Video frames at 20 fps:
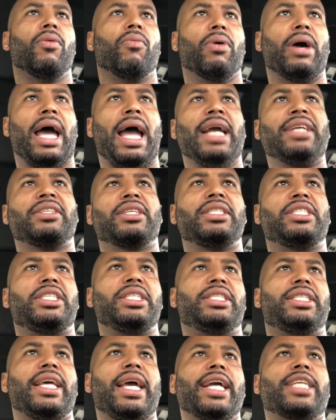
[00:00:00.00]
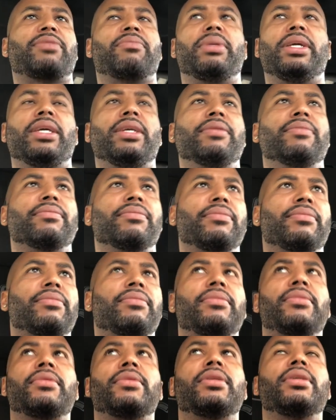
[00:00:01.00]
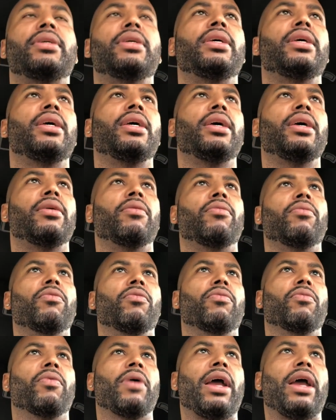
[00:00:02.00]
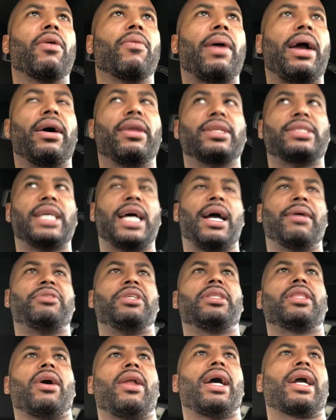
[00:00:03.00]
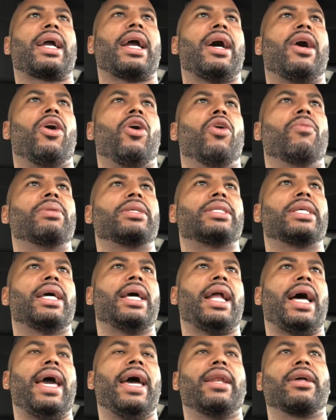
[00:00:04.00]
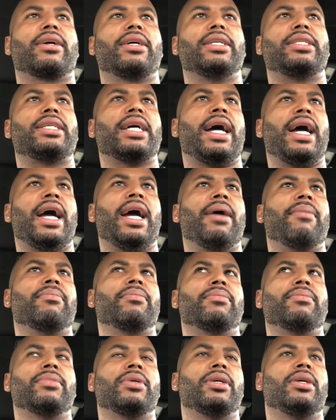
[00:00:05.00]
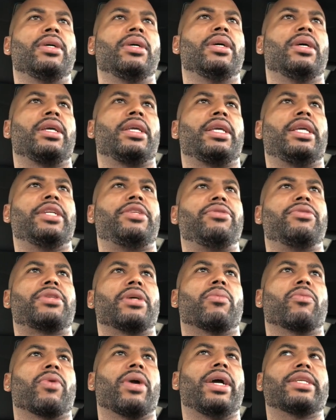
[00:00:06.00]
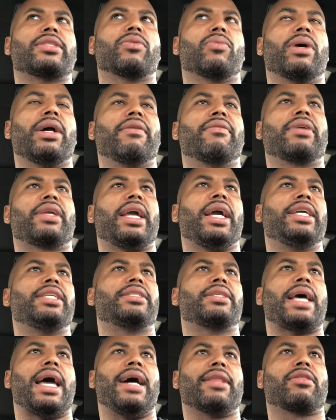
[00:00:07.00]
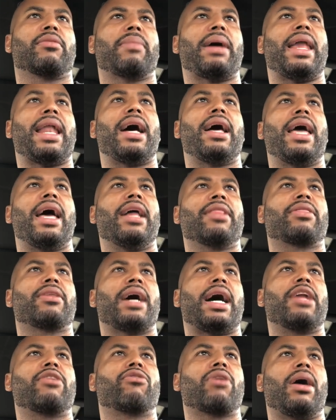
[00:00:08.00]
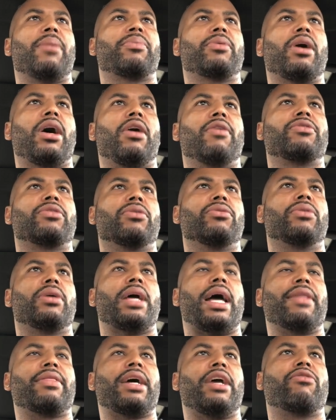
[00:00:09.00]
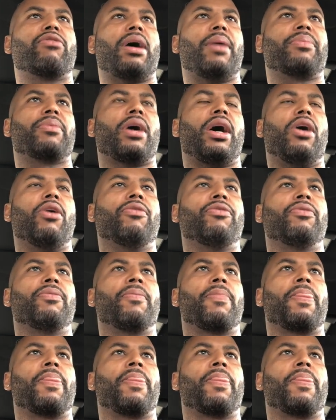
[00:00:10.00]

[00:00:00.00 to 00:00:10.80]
Well, actually, she texted me right around the time she thought I got home and said I had a good time, get you some rest or whatever the case, after I dropped off. So after I dropped off,